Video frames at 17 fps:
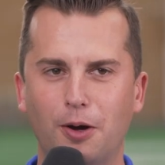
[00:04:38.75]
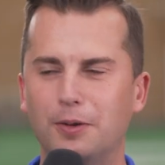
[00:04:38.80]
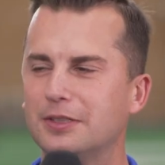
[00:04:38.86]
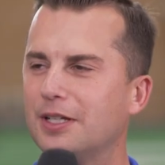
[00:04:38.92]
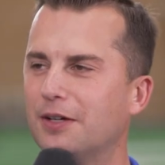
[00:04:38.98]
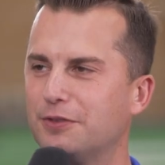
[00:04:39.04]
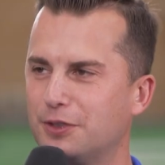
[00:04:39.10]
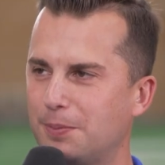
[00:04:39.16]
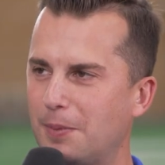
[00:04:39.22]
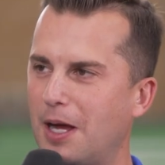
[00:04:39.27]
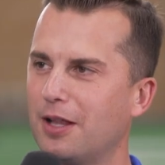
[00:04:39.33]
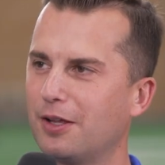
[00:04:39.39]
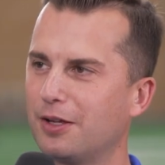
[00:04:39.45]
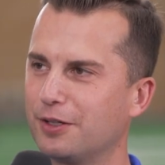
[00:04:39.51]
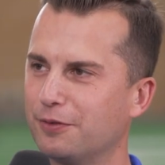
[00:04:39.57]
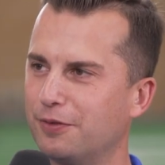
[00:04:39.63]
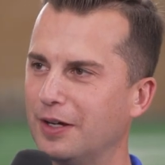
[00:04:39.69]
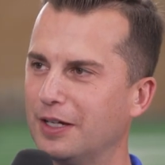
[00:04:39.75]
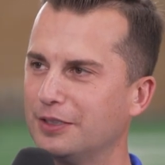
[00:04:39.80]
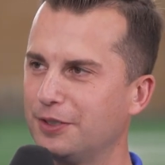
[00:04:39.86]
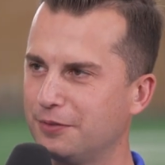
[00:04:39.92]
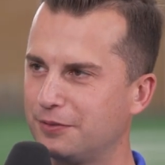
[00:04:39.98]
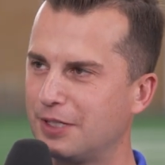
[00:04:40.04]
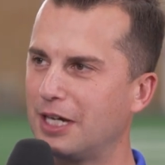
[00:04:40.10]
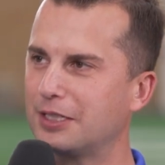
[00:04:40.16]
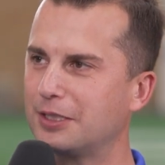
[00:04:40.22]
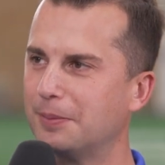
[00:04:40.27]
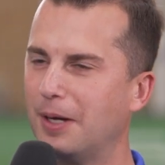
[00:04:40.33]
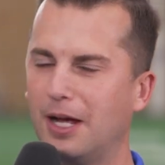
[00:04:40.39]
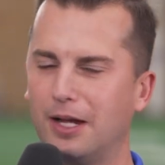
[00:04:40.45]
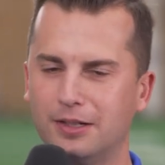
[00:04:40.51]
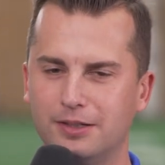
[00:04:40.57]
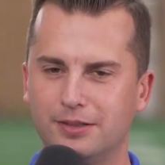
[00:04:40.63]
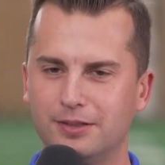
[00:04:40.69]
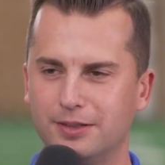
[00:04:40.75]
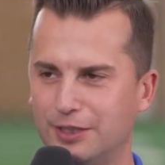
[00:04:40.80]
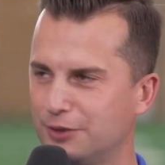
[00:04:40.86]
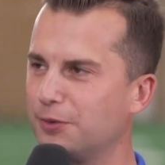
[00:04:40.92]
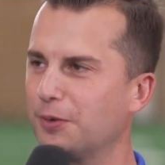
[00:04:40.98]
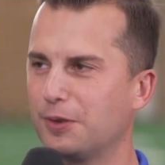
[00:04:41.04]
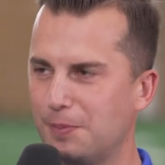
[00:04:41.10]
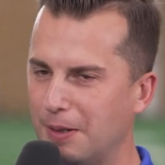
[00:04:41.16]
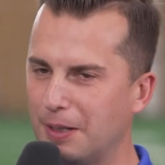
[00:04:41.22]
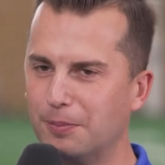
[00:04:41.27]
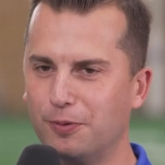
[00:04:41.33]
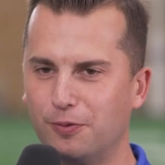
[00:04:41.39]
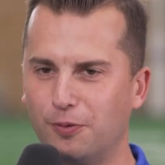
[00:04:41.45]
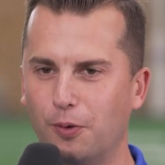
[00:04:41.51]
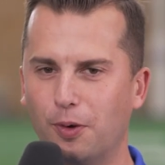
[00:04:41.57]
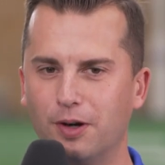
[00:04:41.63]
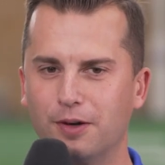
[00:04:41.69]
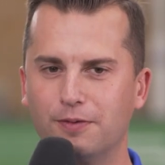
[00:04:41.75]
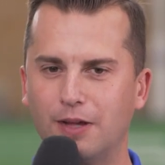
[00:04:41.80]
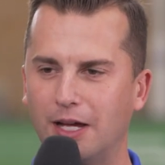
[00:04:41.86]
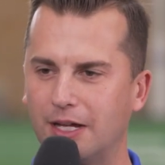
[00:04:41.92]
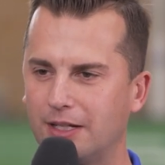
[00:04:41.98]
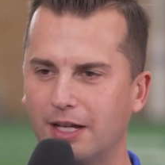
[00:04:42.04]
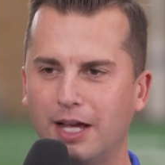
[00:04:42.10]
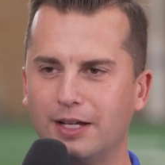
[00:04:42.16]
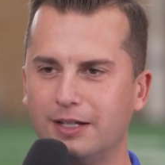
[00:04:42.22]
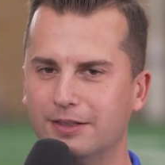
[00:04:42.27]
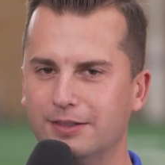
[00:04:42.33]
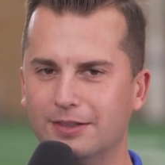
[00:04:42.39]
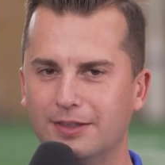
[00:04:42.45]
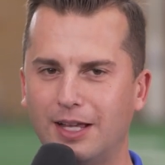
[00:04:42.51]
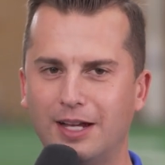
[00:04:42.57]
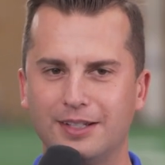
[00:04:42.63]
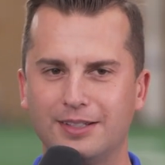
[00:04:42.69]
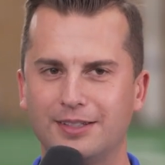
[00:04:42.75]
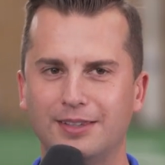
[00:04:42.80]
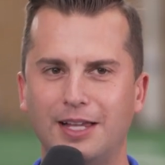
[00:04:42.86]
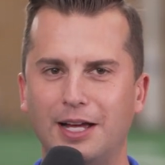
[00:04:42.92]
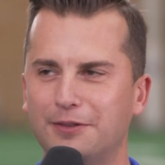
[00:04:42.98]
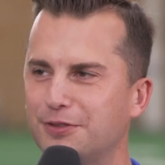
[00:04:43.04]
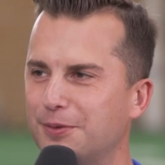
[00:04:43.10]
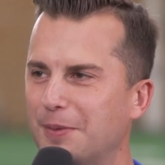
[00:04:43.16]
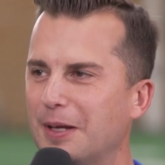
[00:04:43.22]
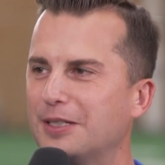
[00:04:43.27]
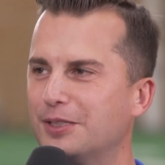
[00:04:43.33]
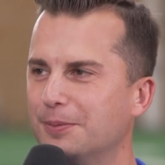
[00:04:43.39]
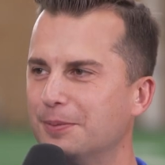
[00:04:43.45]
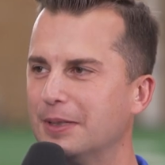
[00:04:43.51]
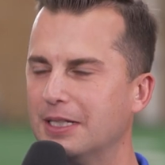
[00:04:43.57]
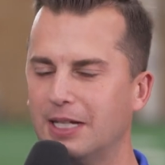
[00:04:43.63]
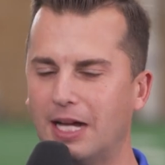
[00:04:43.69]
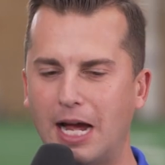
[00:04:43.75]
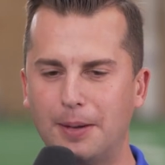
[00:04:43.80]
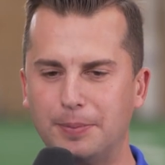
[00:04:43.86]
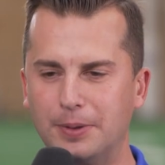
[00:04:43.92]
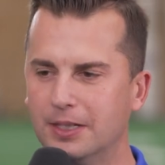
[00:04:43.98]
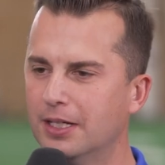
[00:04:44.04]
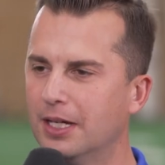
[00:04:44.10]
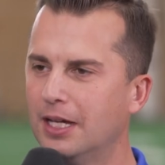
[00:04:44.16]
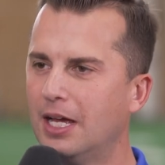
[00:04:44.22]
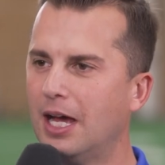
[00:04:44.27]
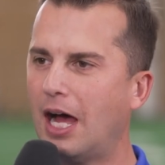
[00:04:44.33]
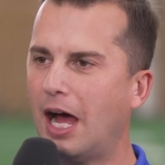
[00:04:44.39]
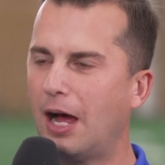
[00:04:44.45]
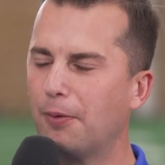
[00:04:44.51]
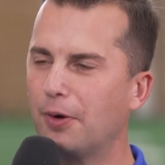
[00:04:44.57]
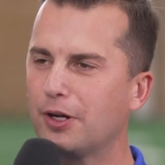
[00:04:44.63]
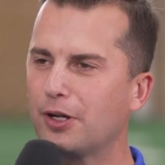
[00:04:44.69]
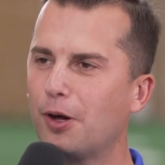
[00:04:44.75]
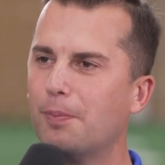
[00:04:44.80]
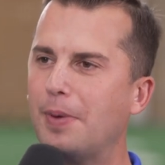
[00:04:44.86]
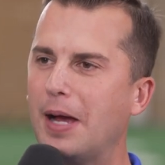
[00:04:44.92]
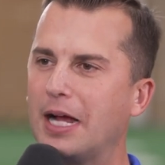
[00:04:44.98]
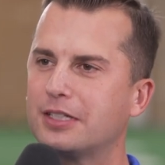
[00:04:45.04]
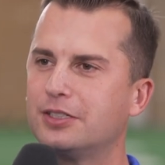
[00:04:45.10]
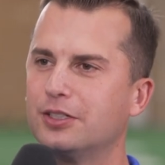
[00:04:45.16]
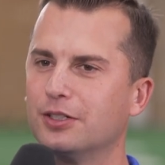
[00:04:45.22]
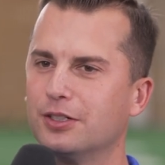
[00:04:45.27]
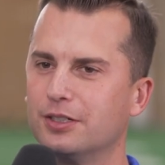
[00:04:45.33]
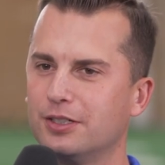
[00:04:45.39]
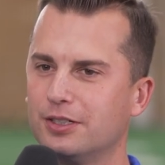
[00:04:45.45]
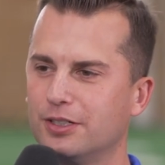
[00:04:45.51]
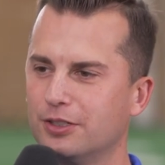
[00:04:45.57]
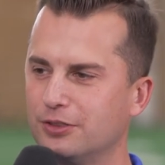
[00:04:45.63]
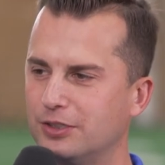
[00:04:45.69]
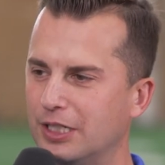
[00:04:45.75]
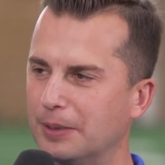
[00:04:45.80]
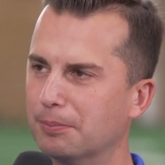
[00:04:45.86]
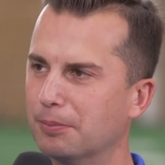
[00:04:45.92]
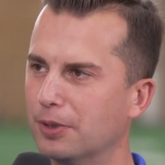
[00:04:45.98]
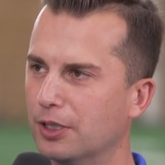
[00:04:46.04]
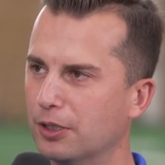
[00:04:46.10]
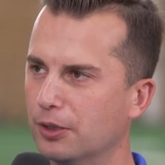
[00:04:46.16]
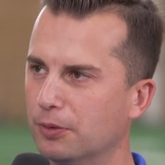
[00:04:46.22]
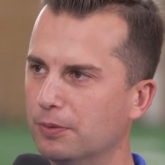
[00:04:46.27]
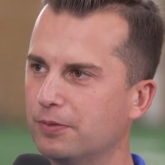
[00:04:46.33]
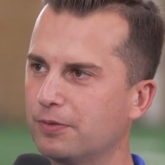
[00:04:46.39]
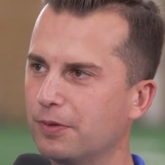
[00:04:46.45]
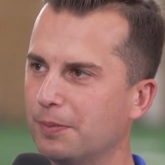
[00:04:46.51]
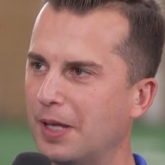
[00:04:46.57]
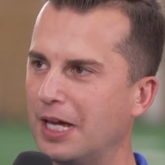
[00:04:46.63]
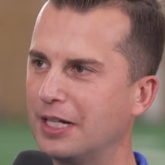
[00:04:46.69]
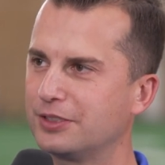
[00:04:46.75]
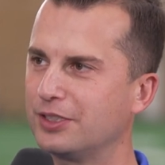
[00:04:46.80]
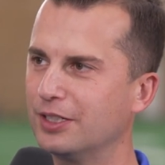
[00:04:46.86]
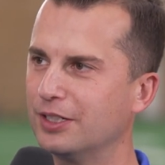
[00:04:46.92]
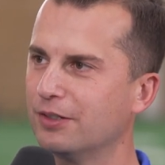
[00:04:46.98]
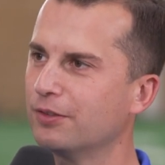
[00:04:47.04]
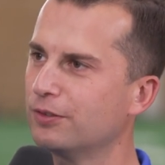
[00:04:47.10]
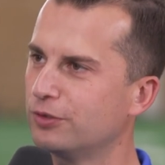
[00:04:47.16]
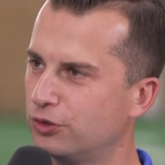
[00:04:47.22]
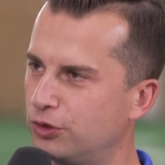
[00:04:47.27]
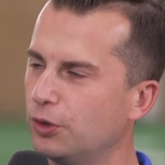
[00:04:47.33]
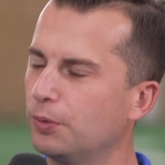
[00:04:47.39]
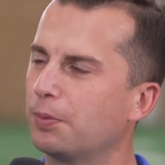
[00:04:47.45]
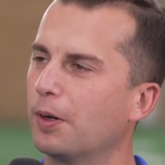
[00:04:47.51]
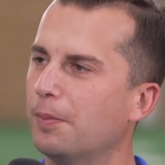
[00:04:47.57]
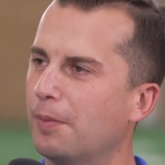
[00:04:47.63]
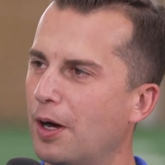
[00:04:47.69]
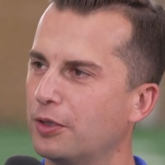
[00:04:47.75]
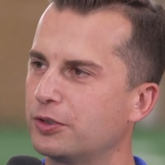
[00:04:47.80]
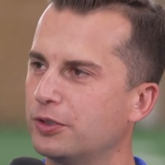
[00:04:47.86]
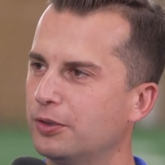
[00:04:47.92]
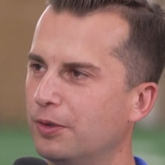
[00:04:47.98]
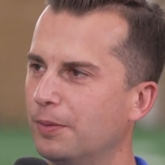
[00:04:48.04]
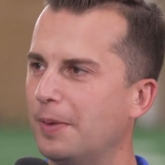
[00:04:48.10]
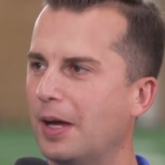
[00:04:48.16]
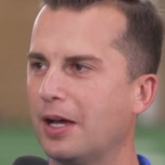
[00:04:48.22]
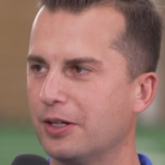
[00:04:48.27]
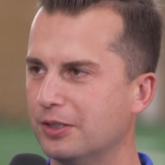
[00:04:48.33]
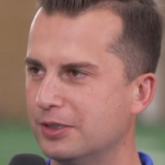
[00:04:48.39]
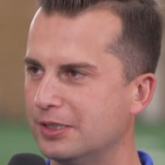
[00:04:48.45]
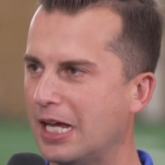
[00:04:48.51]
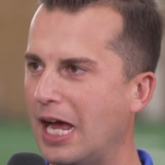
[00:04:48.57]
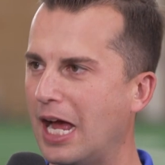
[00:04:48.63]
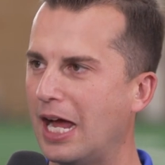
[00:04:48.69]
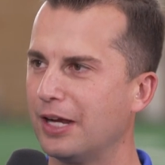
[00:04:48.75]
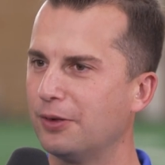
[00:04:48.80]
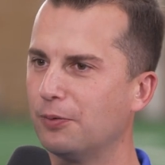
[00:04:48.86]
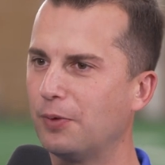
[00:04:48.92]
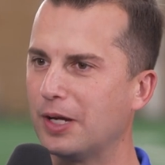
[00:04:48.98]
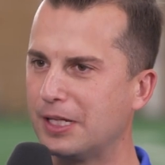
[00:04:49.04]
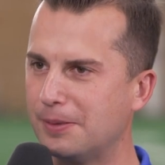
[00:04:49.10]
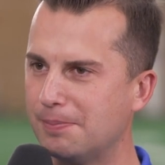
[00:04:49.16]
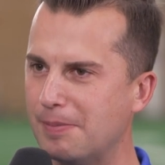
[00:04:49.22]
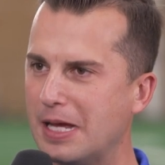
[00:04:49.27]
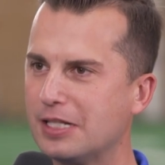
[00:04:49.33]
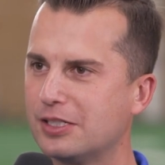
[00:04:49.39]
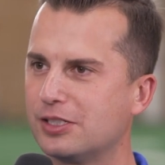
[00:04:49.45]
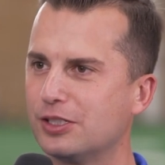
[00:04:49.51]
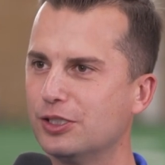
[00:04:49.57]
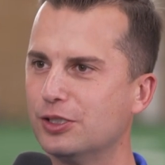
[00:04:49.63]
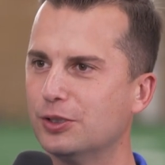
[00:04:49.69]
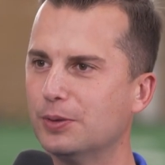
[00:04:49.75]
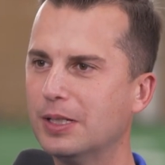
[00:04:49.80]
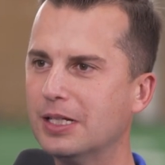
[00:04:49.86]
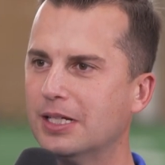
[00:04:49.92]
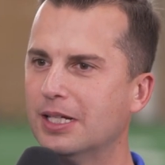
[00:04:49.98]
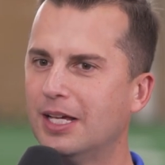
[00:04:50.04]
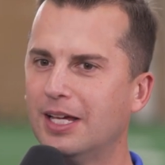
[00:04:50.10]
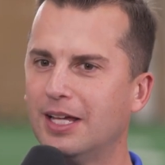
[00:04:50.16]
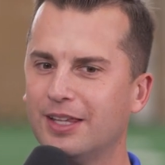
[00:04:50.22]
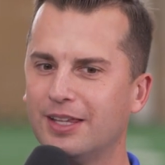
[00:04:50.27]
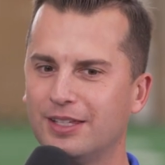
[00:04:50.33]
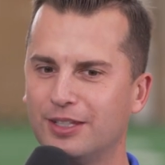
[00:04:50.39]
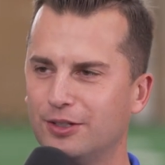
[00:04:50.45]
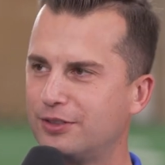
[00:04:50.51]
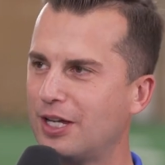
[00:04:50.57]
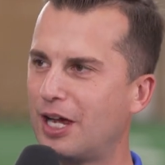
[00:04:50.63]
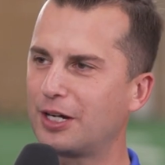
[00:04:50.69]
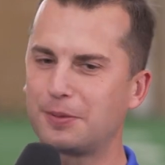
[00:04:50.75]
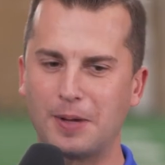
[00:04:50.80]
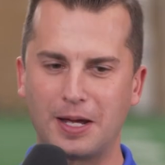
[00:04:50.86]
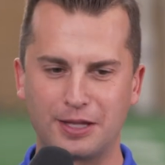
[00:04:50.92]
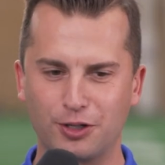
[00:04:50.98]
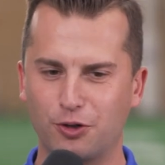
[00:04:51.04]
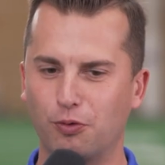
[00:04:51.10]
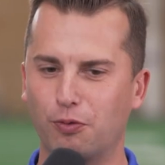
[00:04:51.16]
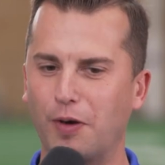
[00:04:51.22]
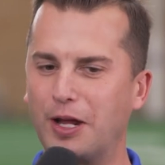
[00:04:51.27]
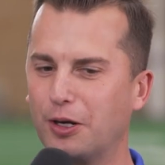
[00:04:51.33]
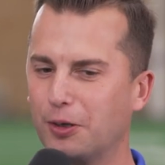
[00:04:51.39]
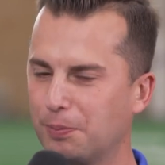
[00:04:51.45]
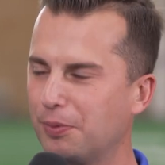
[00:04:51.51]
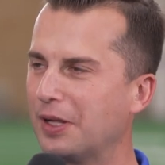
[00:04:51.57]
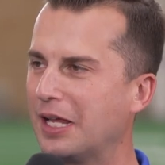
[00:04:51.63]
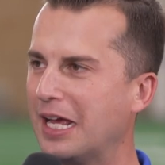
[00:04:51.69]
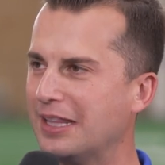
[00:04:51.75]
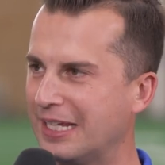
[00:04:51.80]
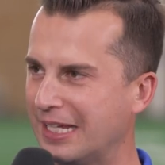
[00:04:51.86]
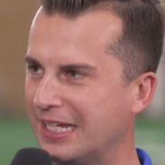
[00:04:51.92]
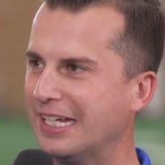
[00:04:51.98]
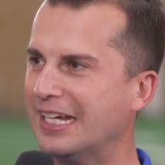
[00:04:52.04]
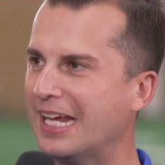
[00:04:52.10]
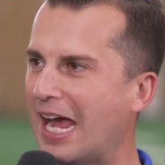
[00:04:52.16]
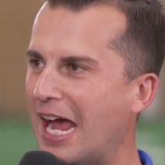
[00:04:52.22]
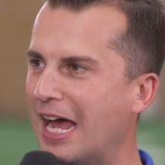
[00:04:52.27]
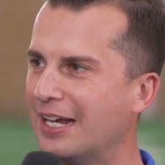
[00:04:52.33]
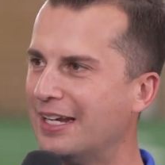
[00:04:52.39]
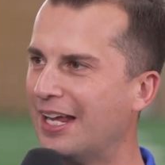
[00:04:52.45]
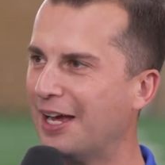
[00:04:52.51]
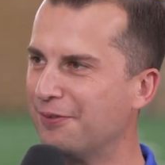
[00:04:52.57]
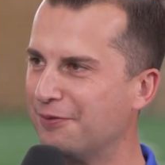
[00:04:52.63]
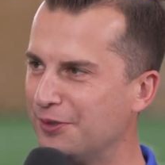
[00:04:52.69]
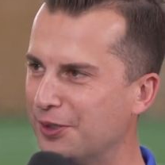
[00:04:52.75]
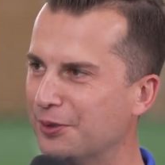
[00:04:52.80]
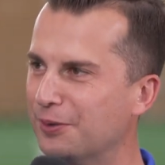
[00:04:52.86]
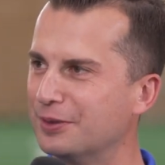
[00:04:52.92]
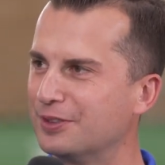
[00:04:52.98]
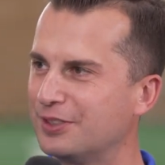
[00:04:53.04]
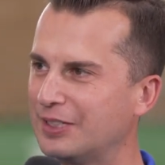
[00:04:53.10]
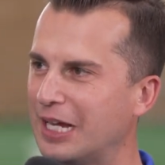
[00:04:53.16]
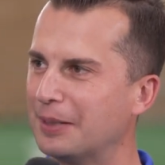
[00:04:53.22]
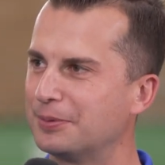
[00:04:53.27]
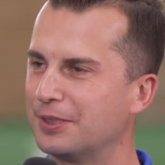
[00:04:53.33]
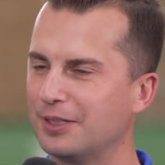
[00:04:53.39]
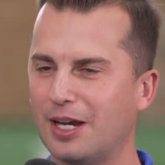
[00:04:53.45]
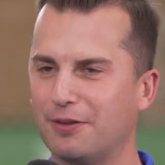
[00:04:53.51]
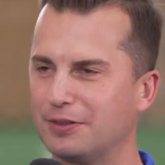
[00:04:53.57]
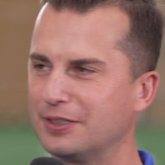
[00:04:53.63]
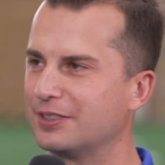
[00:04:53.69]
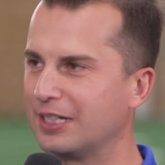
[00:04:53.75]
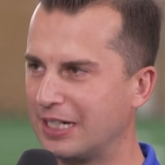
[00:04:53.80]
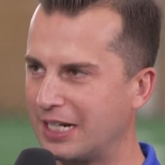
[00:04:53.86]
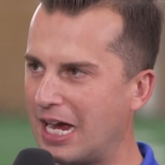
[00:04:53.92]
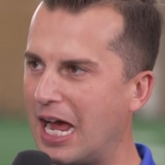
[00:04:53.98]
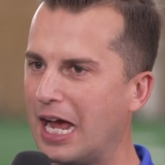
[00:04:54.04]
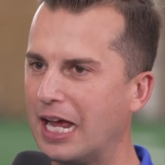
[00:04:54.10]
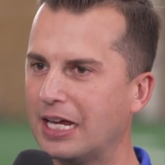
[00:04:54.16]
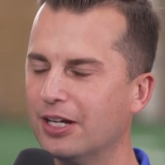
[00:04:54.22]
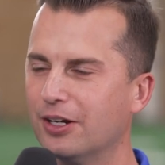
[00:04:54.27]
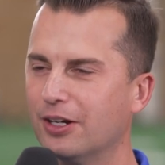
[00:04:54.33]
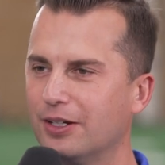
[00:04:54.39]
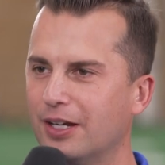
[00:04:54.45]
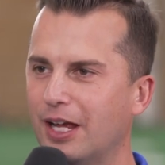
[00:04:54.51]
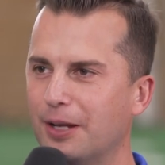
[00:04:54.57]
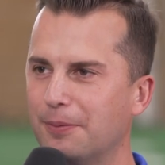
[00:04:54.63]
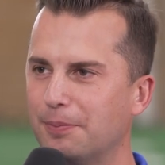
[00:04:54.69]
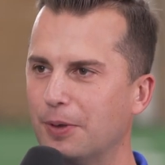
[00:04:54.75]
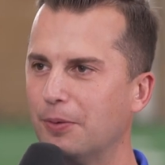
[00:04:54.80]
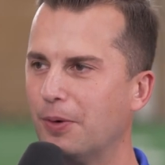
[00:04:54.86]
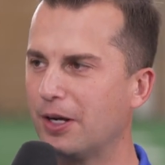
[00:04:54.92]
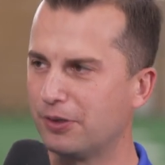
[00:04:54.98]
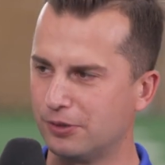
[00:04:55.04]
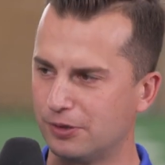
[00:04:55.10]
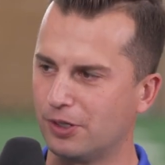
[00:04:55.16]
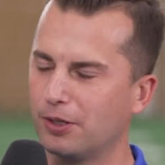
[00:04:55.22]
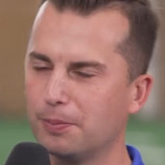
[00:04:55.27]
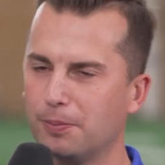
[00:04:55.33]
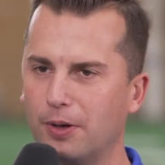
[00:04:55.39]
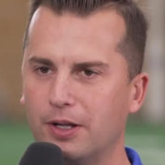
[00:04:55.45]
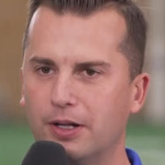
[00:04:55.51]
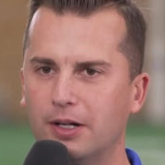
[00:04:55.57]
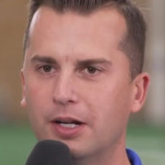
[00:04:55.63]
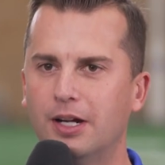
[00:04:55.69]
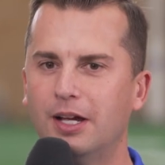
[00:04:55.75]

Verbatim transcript: always have a smile on your face. You've talked about this with me before of like, hey, li- life's meant to be happy. I want to go back to your, your deep blue from last year. Super emotional about your dad and what he meant to you. And you talked about the greater plan that he had to have you and Samson, obviously Kai here at, at BYU and your other brother.